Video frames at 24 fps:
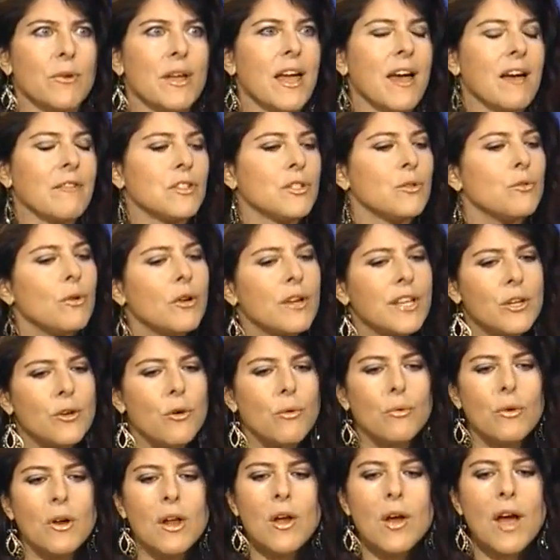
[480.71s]
We have to, you
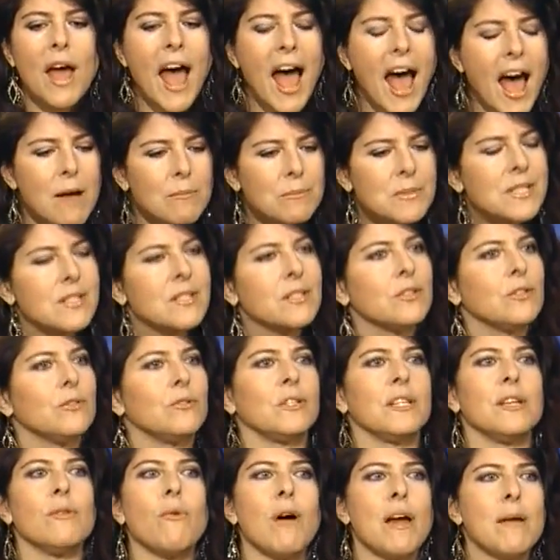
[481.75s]
know,
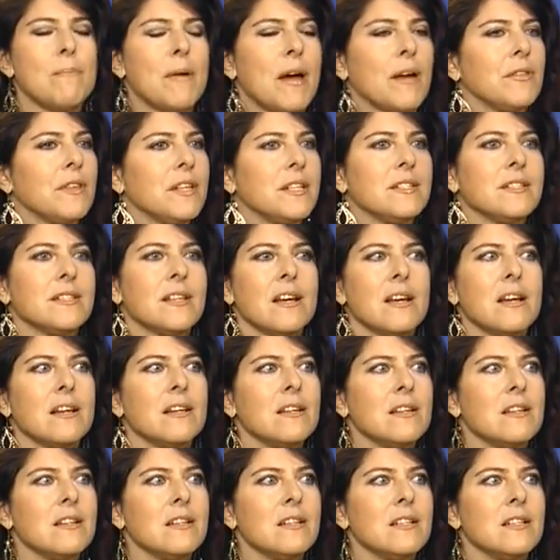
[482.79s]
absolutely wipe out these
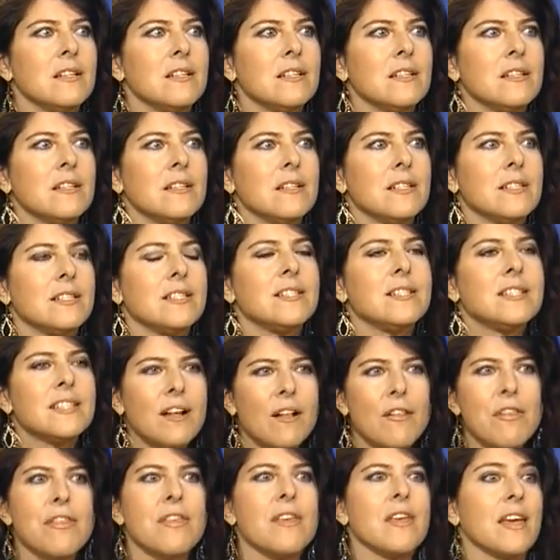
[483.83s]

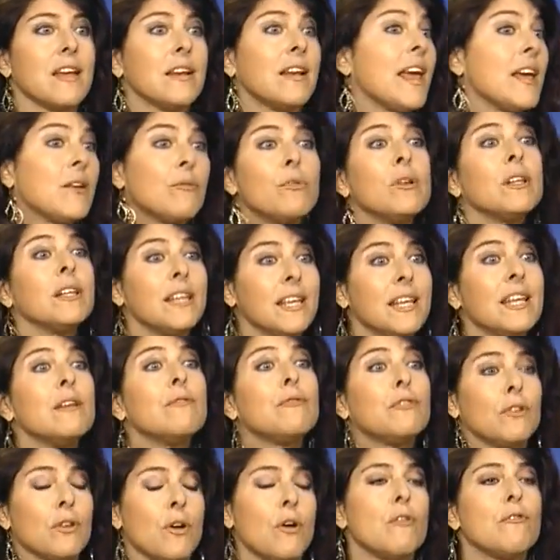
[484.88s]
stealthy and really
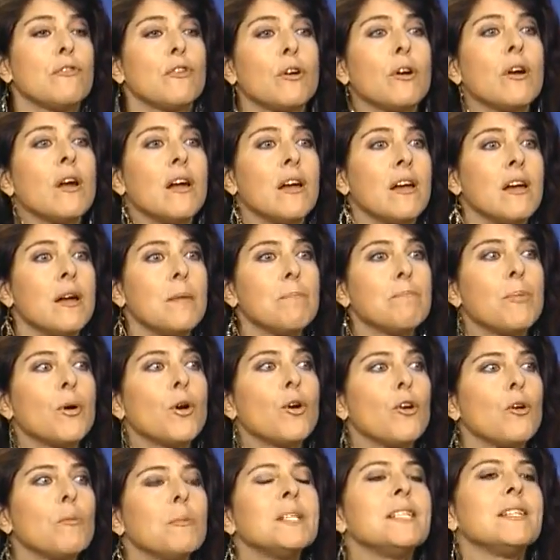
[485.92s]
evil over
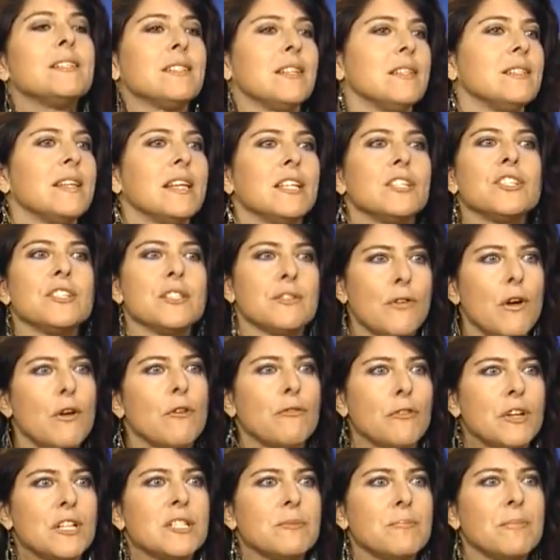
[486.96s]
permiticizations of our
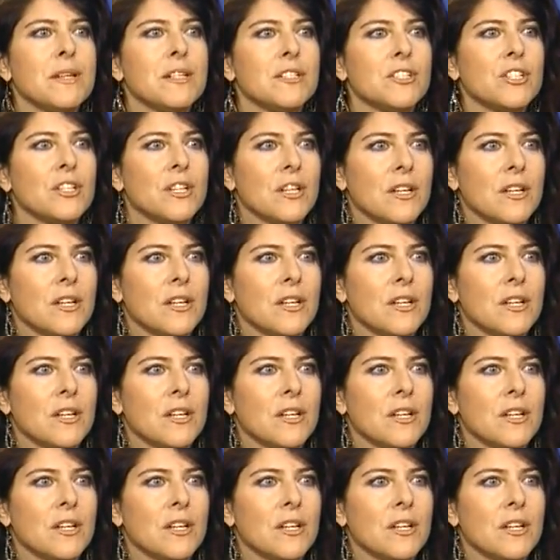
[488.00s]
free speech.